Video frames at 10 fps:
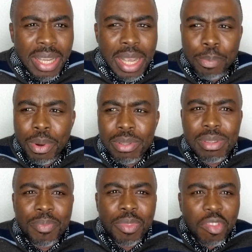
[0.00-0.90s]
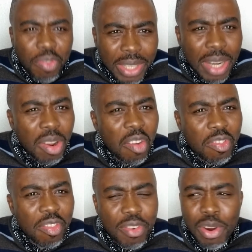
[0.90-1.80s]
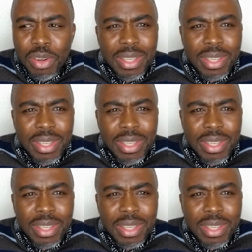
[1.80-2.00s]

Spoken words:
But for the love of God,